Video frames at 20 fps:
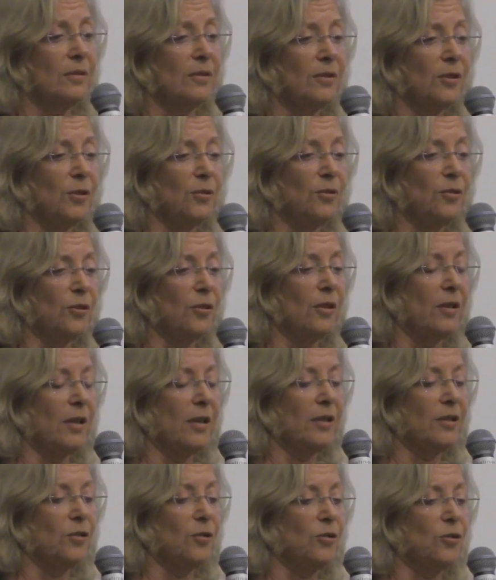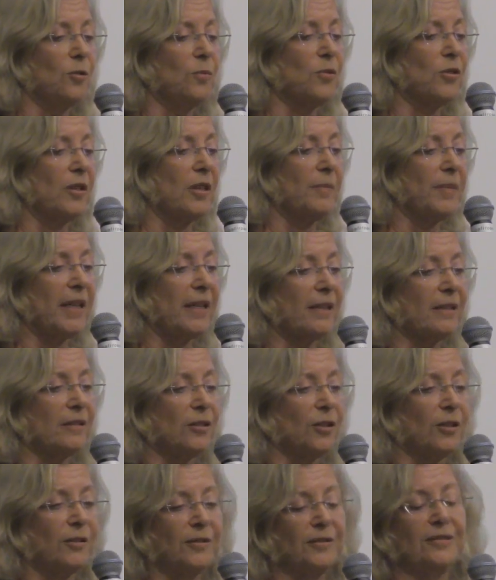YouTube, uh, YouTube, so they make it
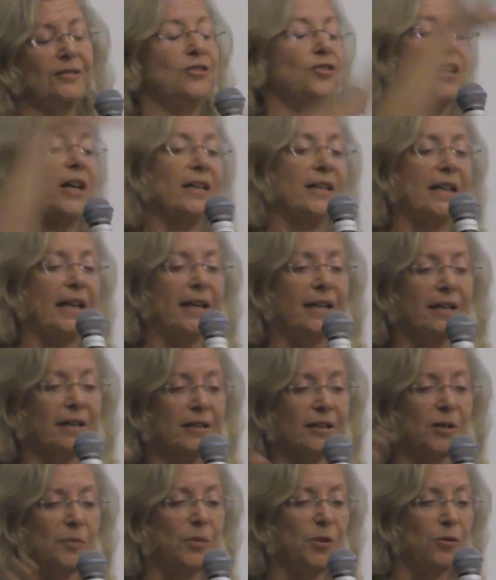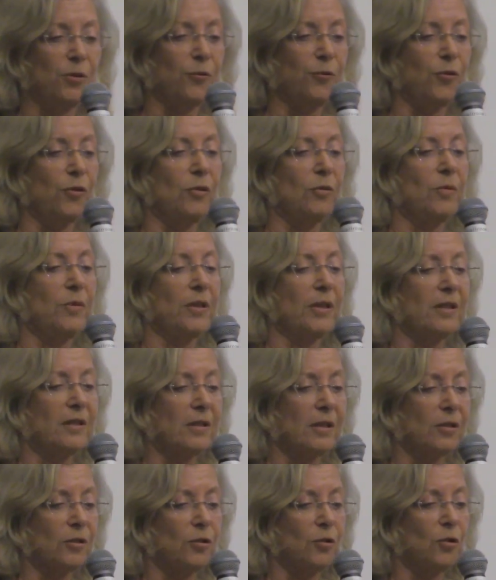look gigantically beautiful when it's
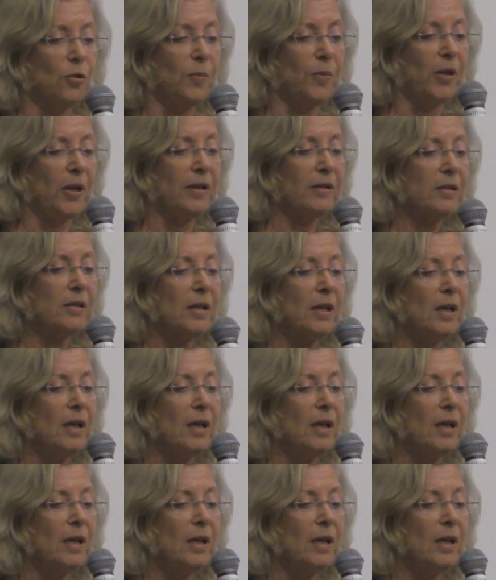on Google plus.